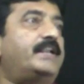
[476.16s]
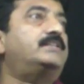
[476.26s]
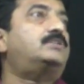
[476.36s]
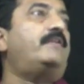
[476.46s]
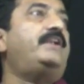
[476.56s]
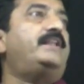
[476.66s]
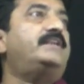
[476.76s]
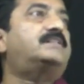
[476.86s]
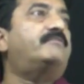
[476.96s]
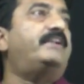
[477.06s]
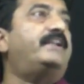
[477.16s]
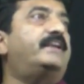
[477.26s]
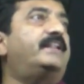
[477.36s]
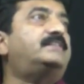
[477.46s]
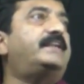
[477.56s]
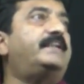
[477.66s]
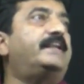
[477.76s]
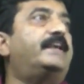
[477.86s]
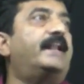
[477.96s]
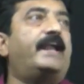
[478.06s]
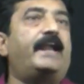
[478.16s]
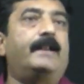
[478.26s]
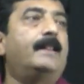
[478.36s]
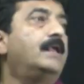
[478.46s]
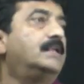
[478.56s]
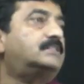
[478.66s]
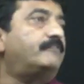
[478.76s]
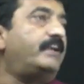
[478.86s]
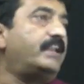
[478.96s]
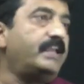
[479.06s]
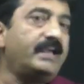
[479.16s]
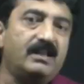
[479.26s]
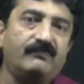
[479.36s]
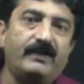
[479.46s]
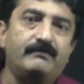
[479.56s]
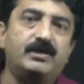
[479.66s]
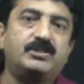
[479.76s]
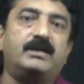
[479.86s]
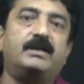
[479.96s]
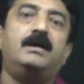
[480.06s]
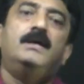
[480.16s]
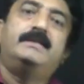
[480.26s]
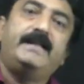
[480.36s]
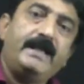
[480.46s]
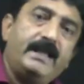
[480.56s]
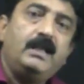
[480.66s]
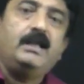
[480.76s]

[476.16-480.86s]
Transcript: is 27 degrees centigrade. Somewhere here if I measure, there